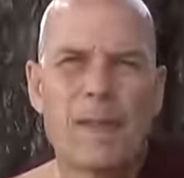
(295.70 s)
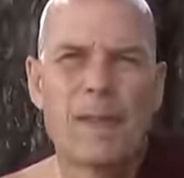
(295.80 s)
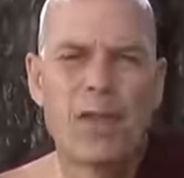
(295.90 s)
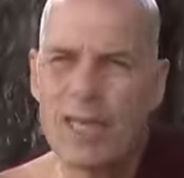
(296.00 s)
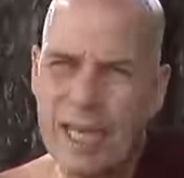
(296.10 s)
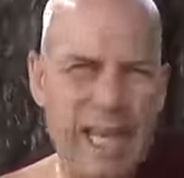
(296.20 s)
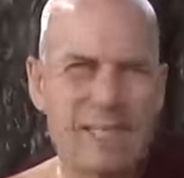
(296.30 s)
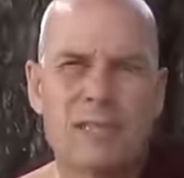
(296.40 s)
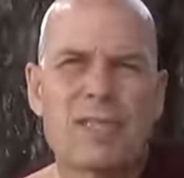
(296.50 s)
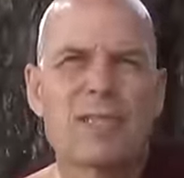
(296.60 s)
Not
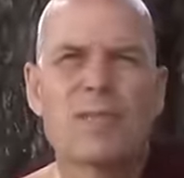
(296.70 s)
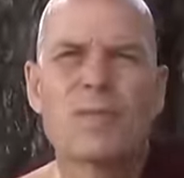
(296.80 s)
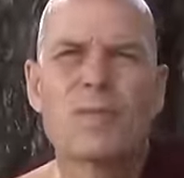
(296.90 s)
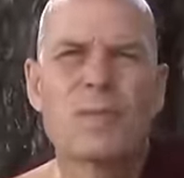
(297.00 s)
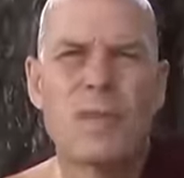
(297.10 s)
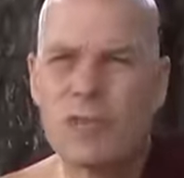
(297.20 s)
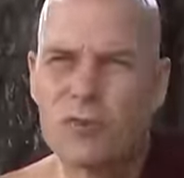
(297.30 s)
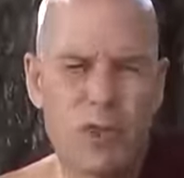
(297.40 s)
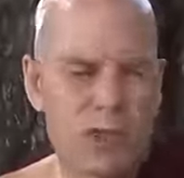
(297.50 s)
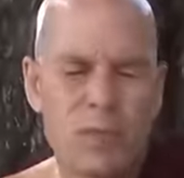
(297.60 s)
lasting, not
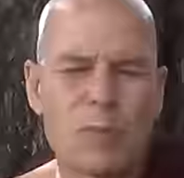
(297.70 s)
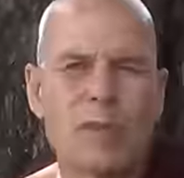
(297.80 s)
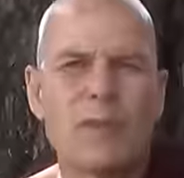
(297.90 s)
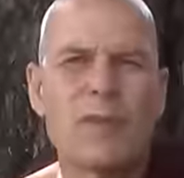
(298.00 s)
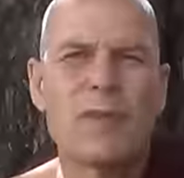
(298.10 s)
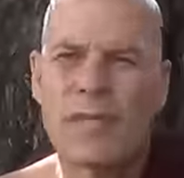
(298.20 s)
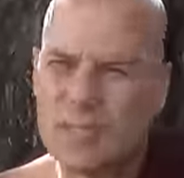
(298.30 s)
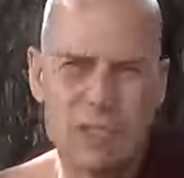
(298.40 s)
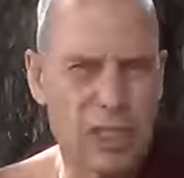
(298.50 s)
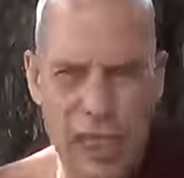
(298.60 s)
trustable, not
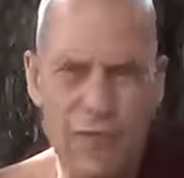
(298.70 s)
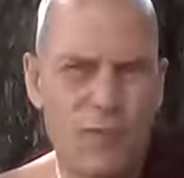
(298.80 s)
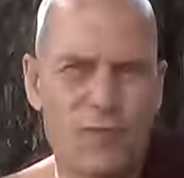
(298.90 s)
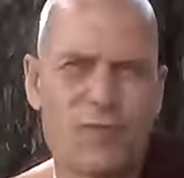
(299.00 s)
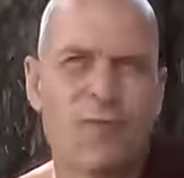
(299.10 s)
safe.